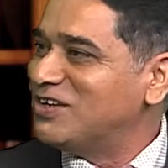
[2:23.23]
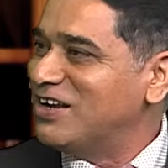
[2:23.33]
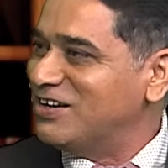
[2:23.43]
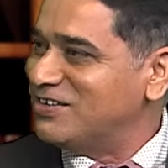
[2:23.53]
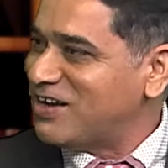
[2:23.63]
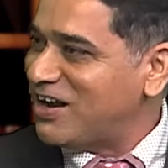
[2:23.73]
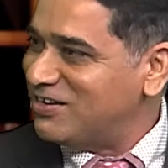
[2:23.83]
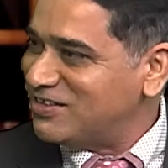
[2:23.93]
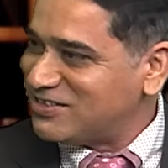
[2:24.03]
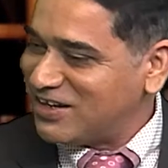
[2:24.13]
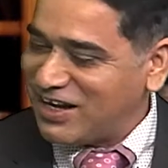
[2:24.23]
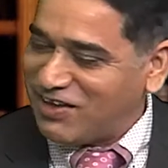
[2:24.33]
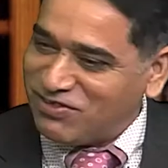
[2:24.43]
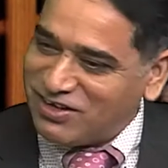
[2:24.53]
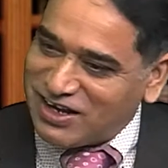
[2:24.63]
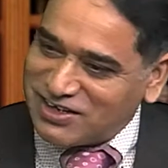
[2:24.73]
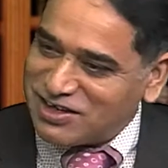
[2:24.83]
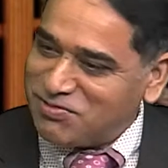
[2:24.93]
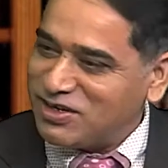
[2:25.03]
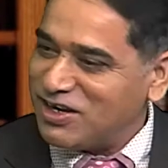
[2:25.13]
at district level and
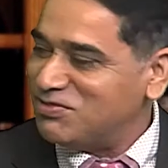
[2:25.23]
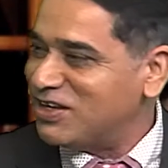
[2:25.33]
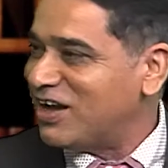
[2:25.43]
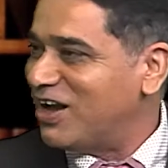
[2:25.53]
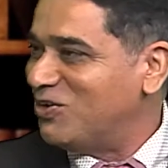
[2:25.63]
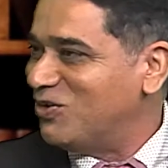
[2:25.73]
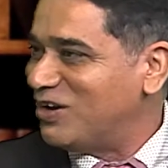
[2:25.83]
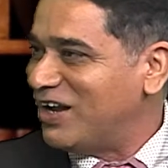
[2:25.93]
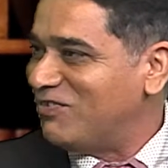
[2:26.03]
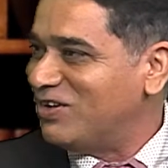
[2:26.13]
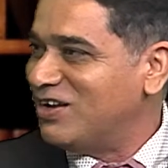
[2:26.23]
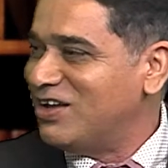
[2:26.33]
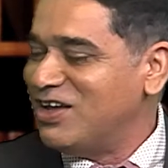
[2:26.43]
sometimes at high court level.